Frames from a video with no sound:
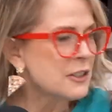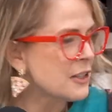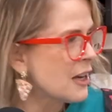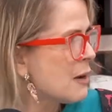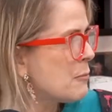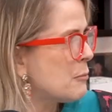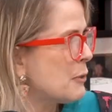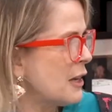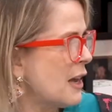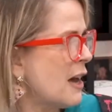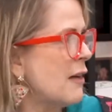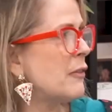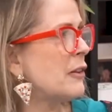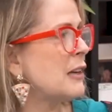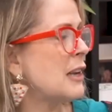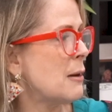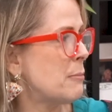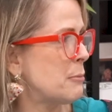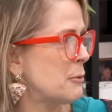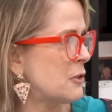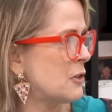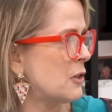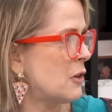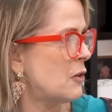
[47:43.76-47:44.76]
time we have an
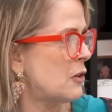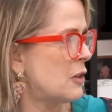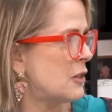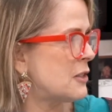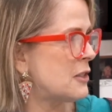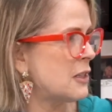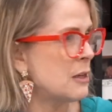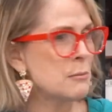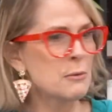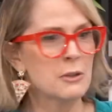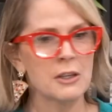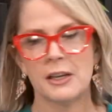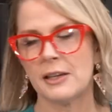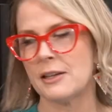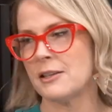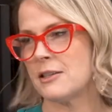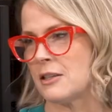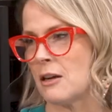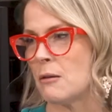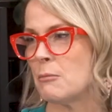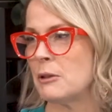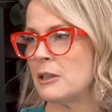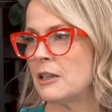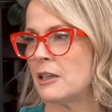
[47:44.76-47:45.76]
episode, it seems like
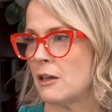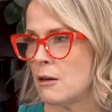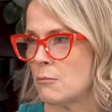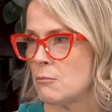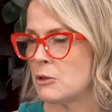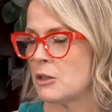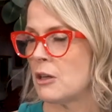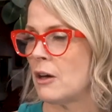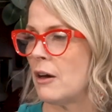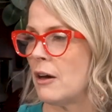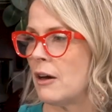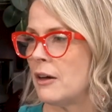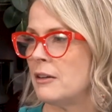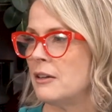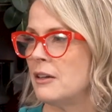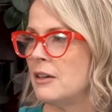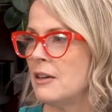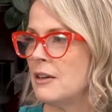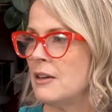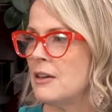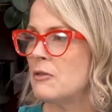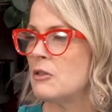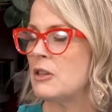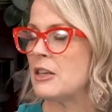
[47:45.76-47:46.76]
somebody comes on
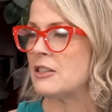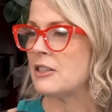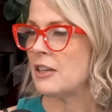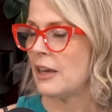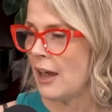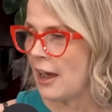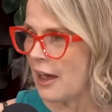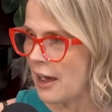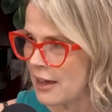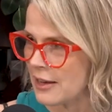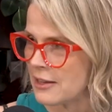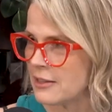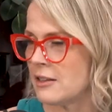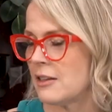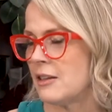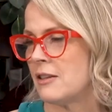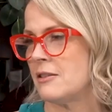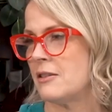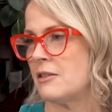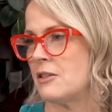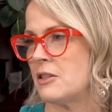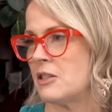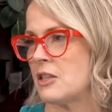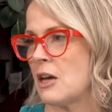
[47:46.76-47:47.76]
that has
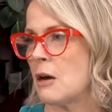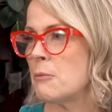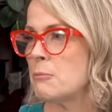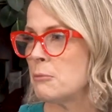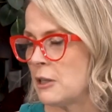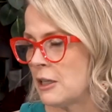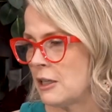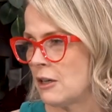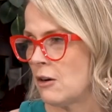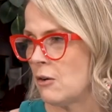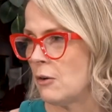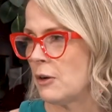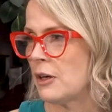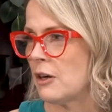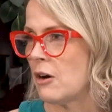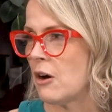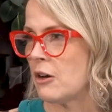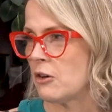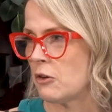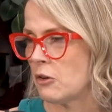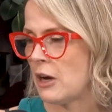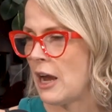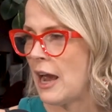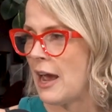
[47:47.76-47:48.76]
something going
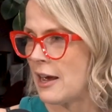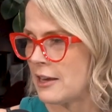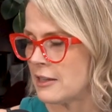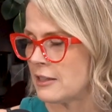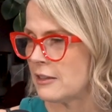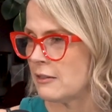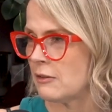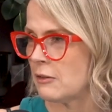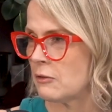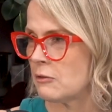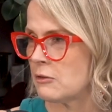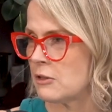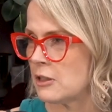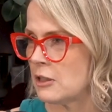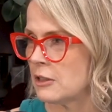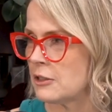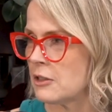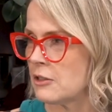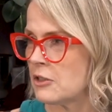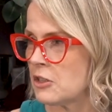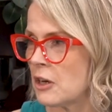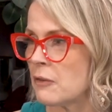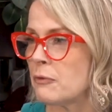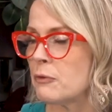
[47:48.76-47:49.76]
on or has
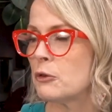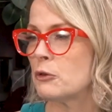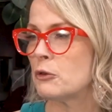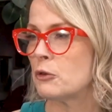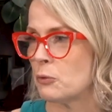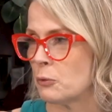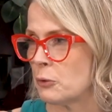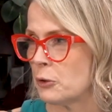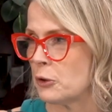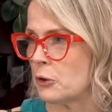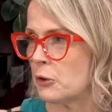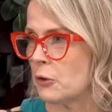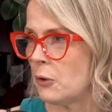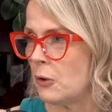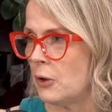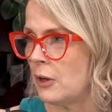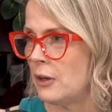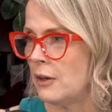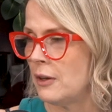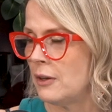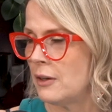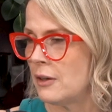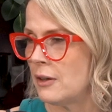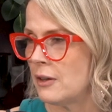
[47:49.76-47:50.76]
suffered through
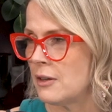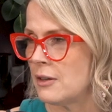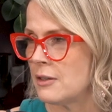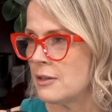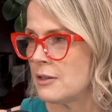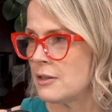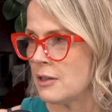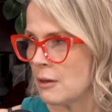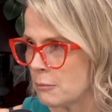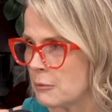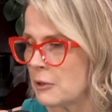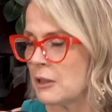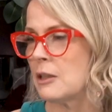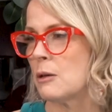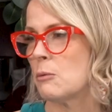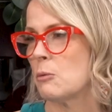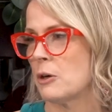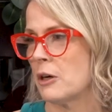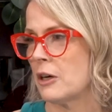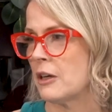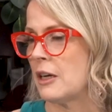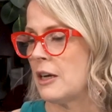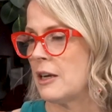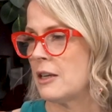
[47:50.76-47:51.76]
something that
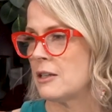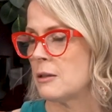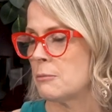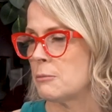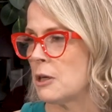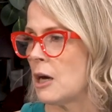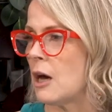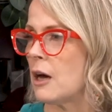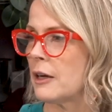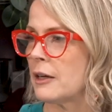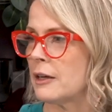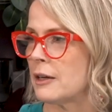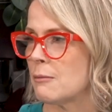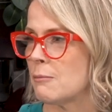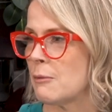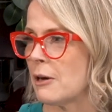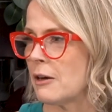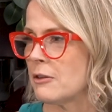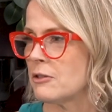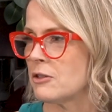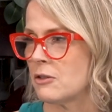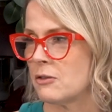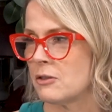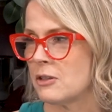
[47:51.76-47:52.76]
we're going to end up talking
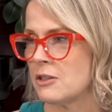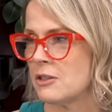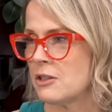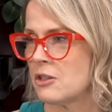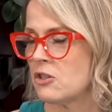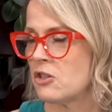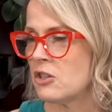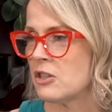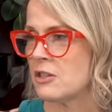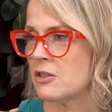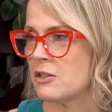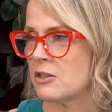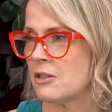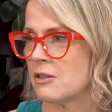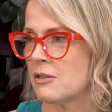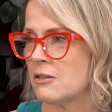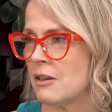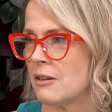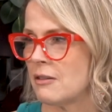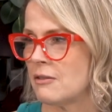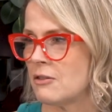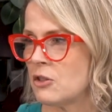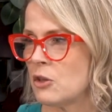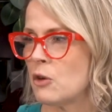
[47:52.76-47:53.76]
about. So this is just
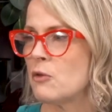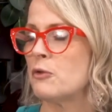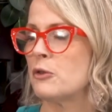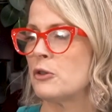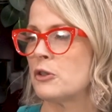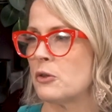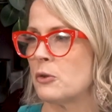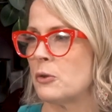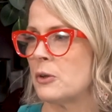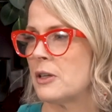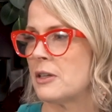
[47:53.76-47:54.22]
so fortuitous.